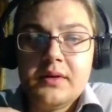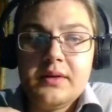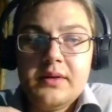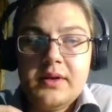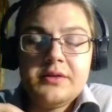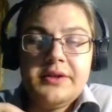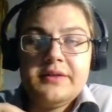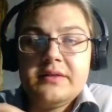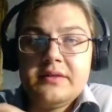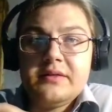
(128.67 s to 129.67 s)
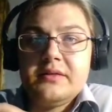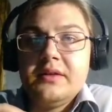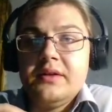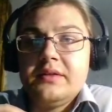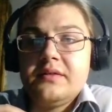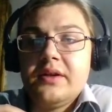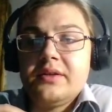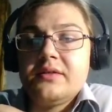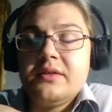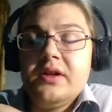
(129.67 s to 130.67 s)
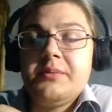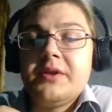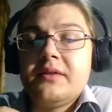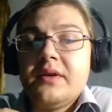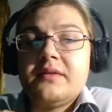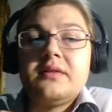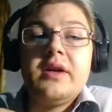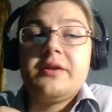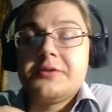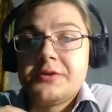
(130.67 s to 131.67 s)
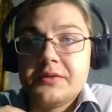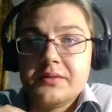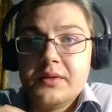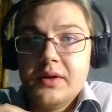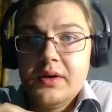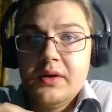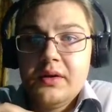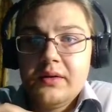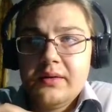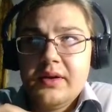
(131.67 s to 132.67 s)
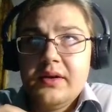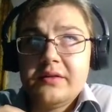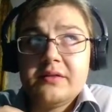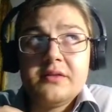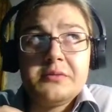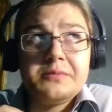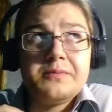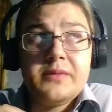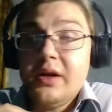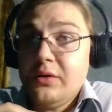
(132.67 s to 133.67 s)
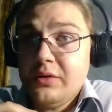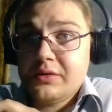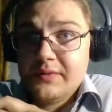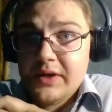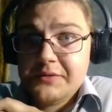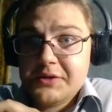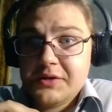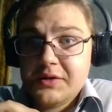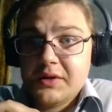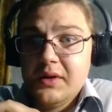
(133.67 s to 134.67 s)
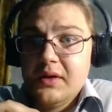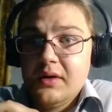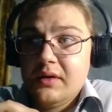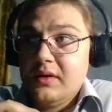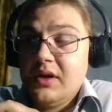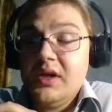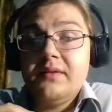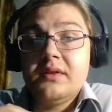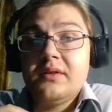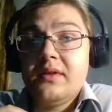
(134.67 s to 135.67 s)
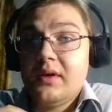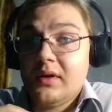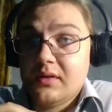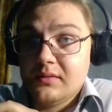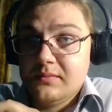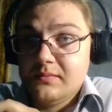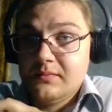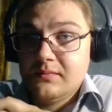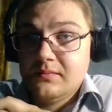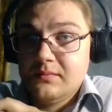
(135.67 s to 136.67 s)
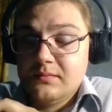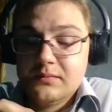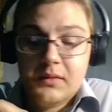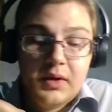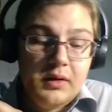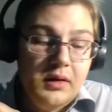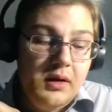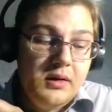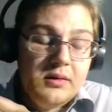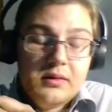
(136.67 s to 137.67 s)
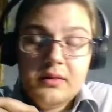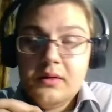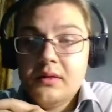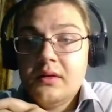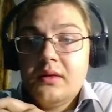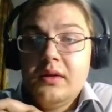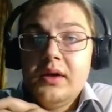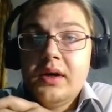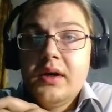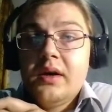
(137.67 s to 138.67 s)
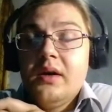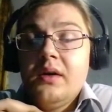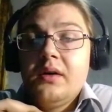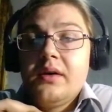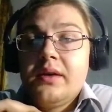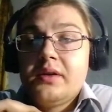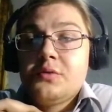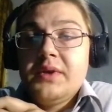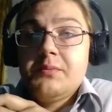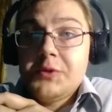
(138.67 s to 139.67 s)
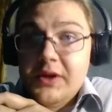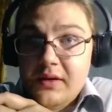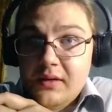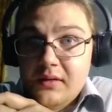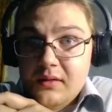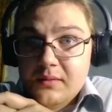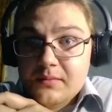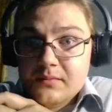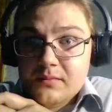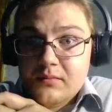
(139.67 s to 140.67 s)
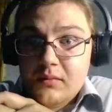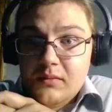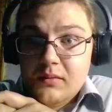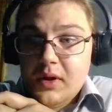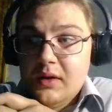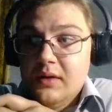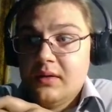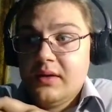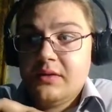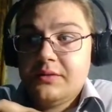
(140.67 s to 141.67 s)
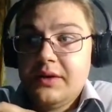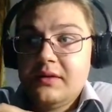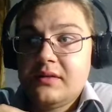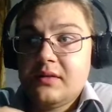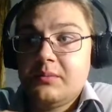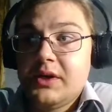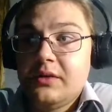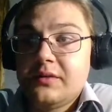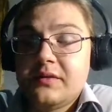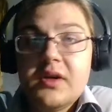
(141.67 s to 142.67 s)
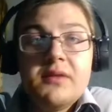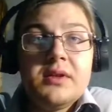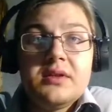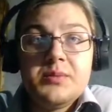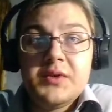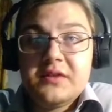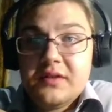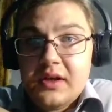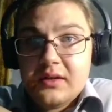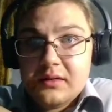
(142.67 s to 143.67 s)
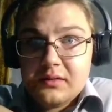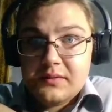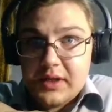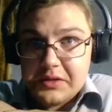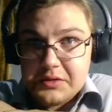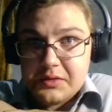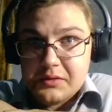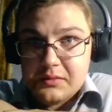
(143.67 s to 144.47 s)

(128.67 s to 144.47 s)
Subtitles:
There is such an element as nitrogen. There's a lot of nitrogen even in the air. In the air that we breathe, there is about 70% of nitrogen.